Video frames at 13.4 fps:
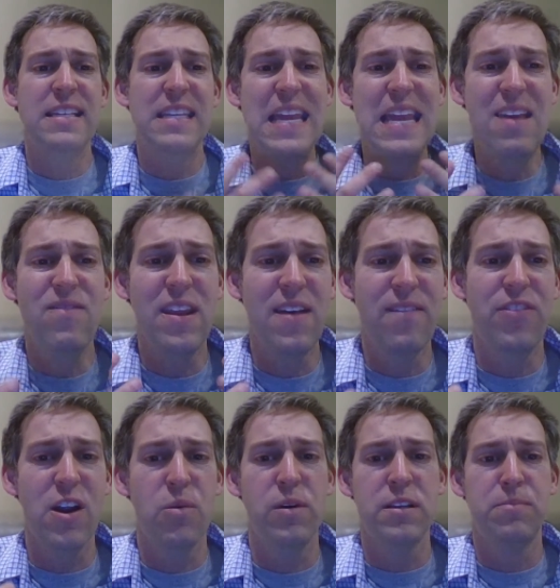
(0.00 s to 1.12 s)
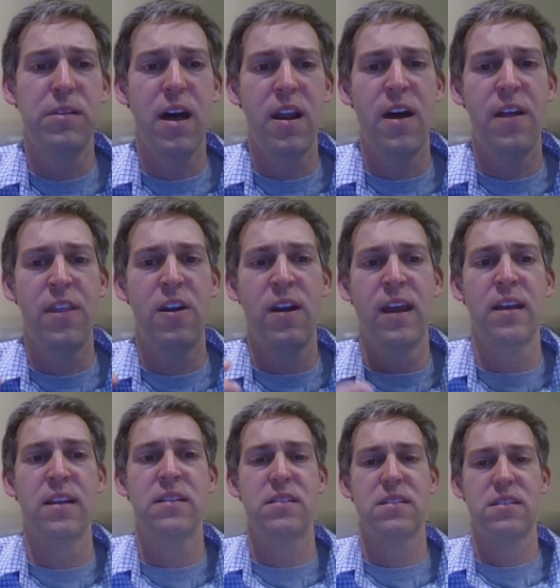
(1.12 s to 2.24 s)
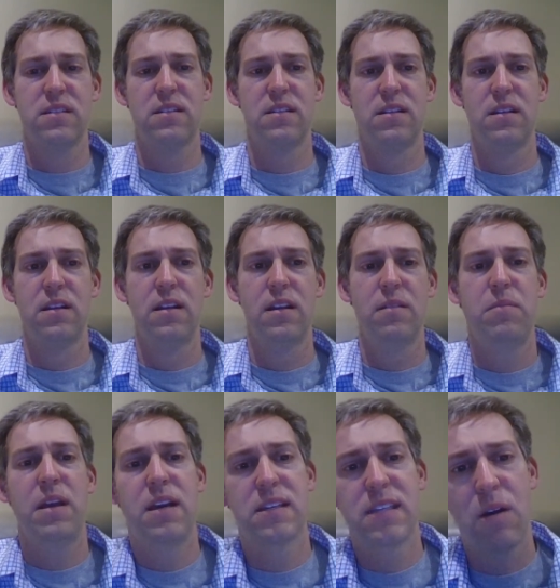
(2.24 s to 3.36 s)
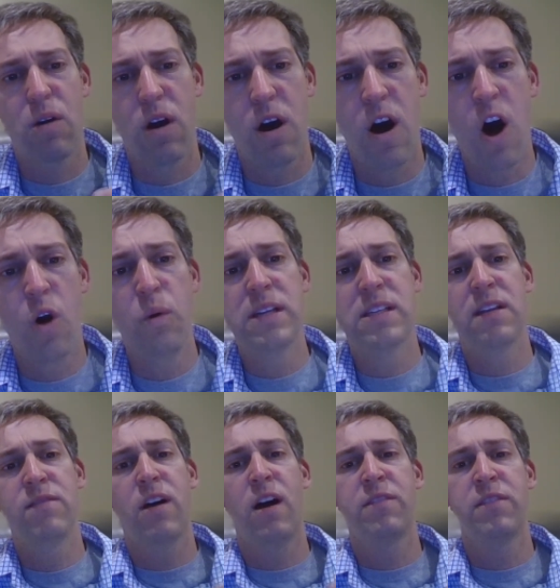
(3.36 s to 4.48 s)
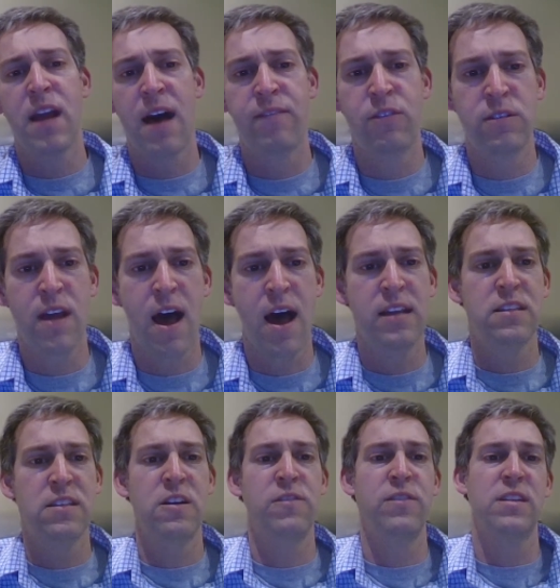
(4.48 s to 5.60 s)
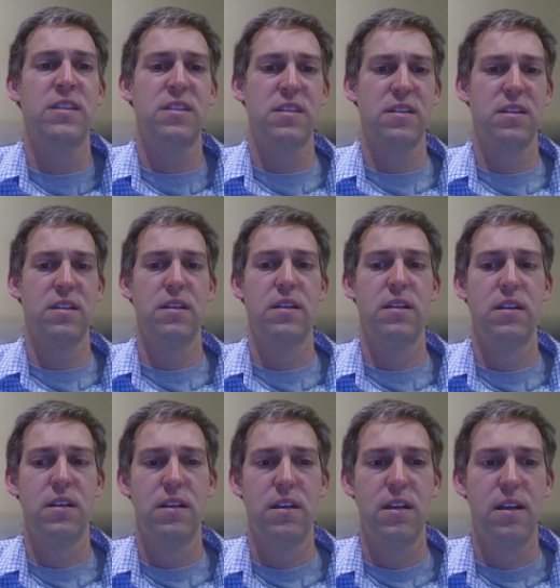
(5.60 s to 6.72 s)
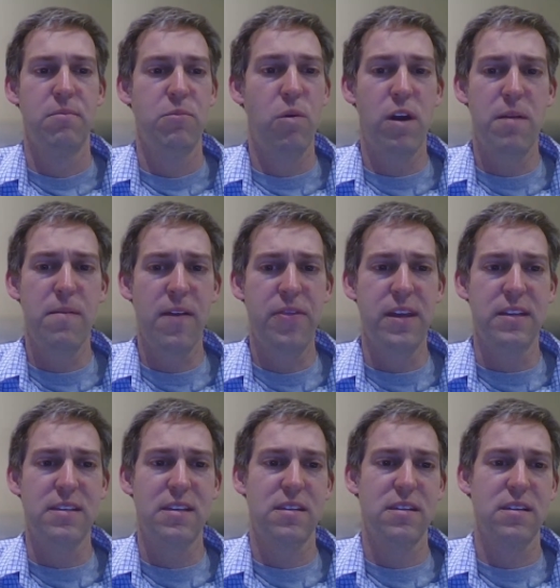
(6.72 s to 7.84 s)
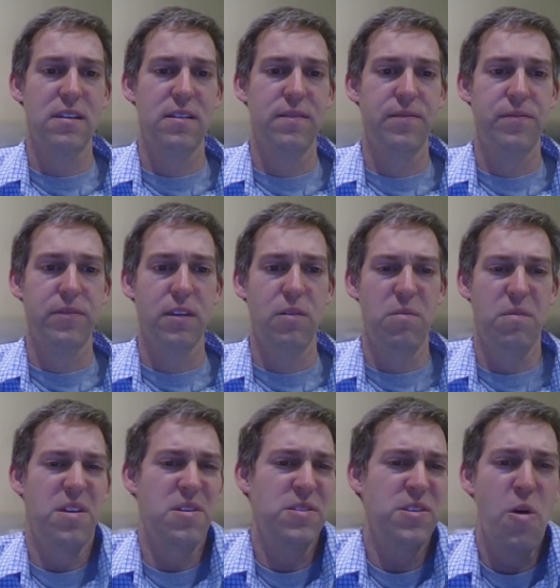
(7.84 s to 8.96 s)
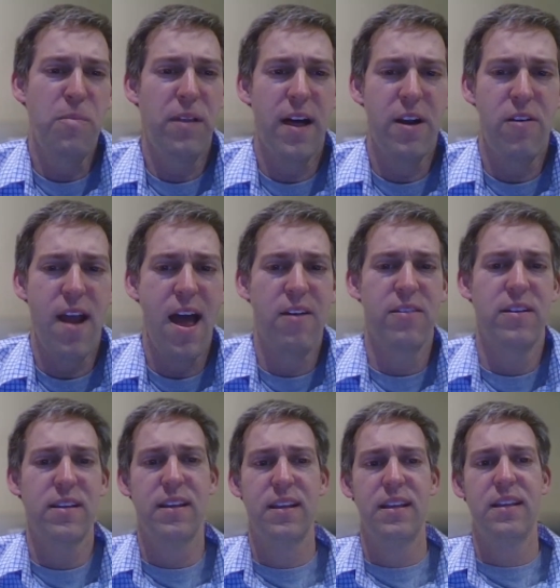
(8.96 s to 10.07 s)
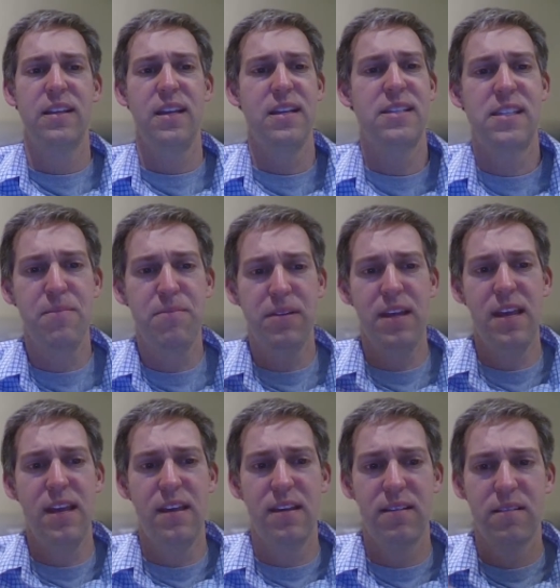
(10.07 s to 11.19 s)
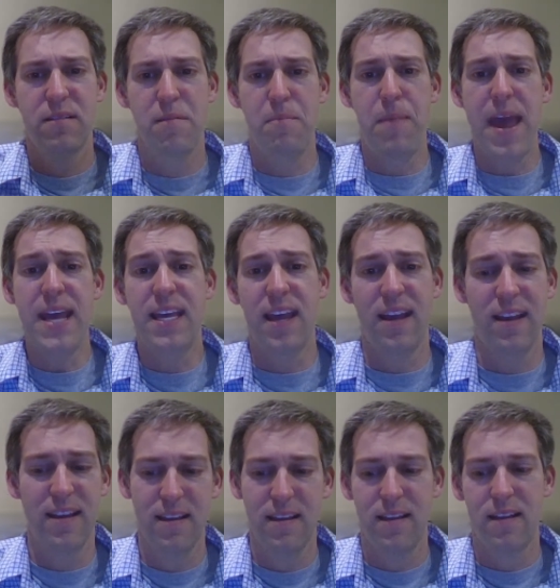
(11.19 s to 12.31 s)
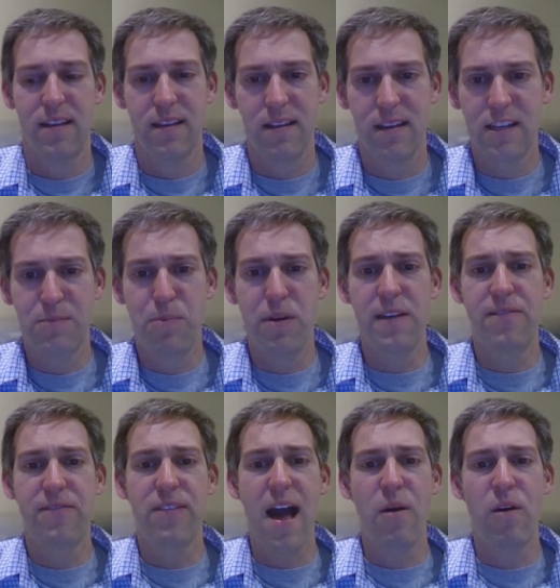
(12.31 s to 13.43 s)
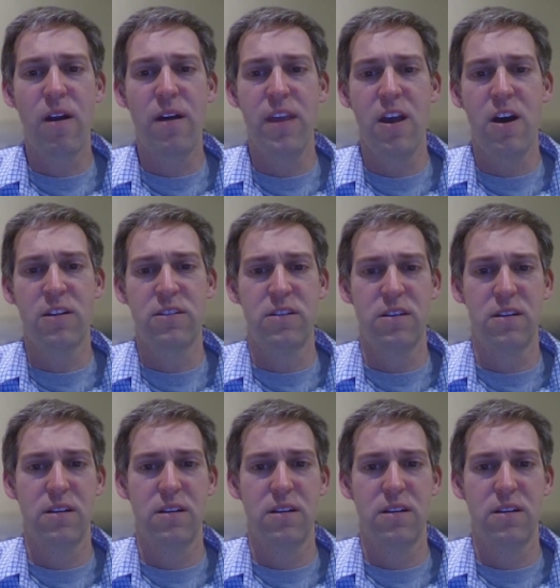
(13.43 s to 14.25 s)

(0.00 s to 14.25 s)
even if there was blood on their hands, because they were always involved in avodah and service. But what about this? There's no blood around. It's simply baking. It's putting flour on the altar.